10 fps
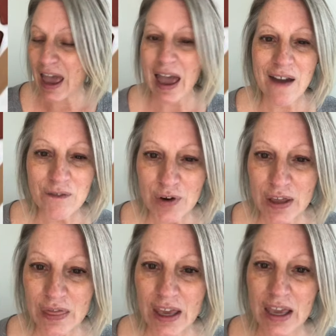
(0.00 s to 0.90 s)

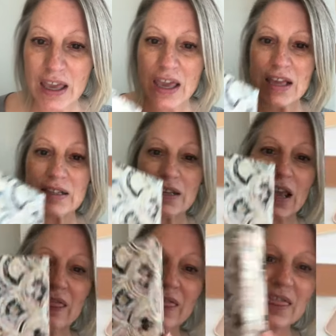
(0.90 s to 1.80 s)
Everything is
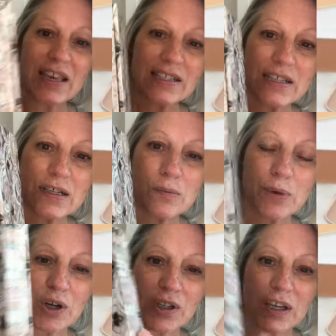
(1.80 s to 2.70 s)
in this little
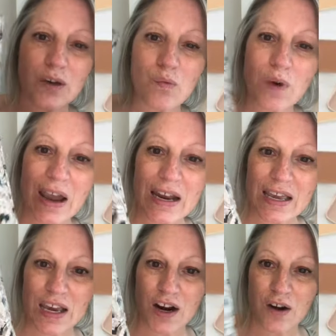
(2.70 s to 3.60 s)
booklet right
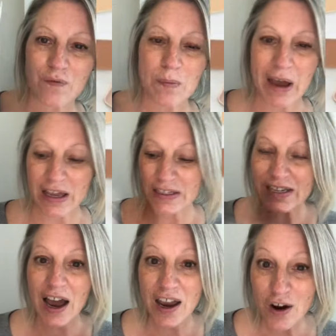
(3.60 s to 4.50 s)
here for my
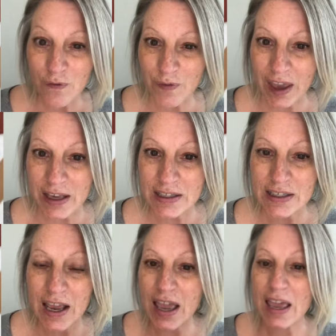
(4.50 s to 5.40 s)
entire
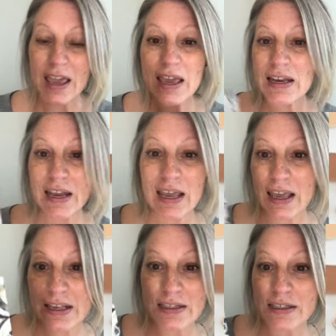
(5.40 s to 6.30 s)
face. It
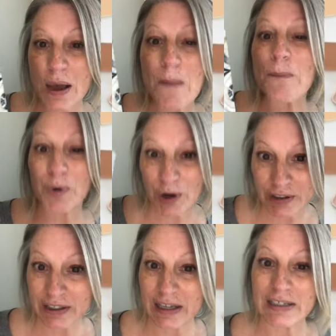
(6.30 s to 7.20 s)
is
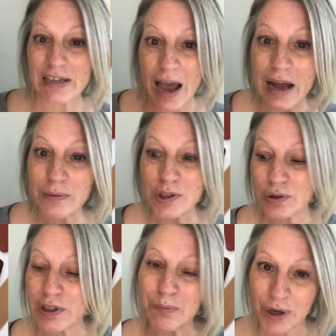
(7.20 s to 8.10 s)
brilliant,
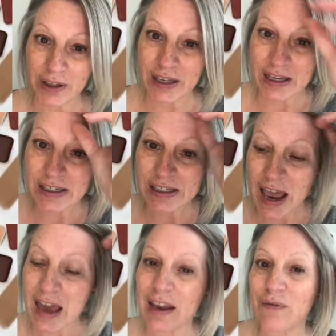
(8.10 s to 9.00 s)
absolutely brilliant.
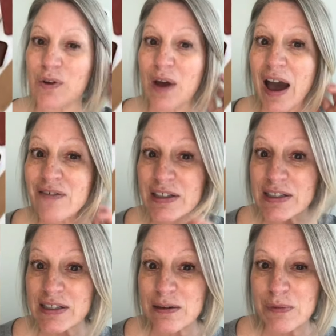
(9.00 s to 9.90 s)
And if you haven't
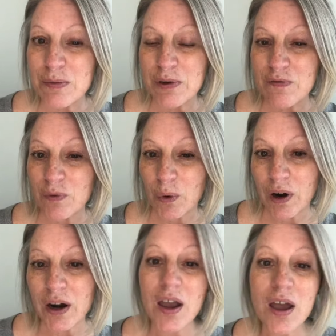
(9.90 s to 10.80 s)
seen me
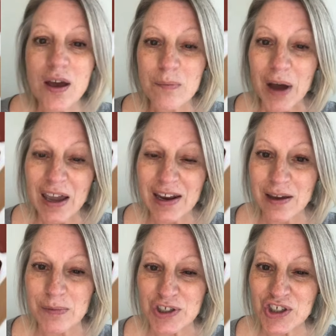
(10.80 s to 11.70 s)
before, my
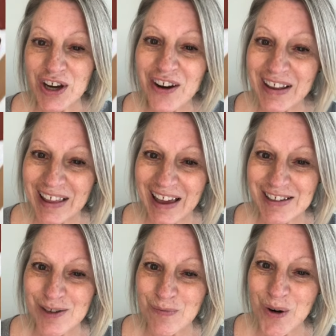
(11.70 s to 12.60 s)
name is Sherry
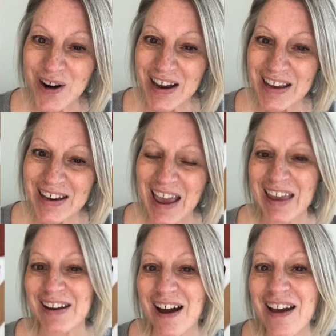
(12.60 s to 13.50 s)
Land-Morin,
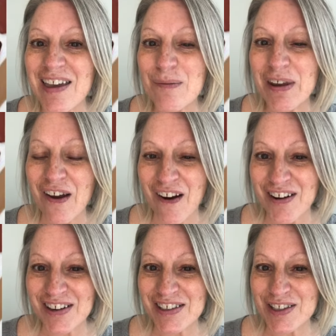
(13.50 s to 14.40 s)
and I am an
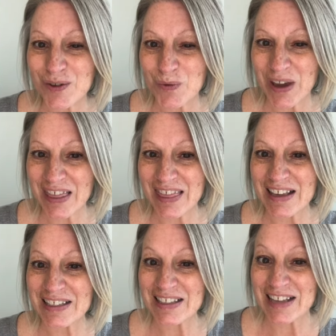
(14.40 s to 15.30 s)
artist with
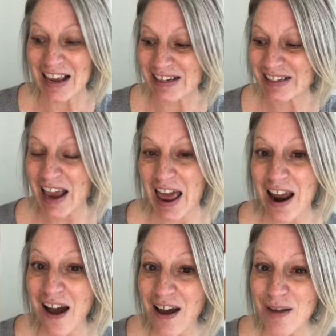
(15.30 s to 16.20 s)
Saint. And I'm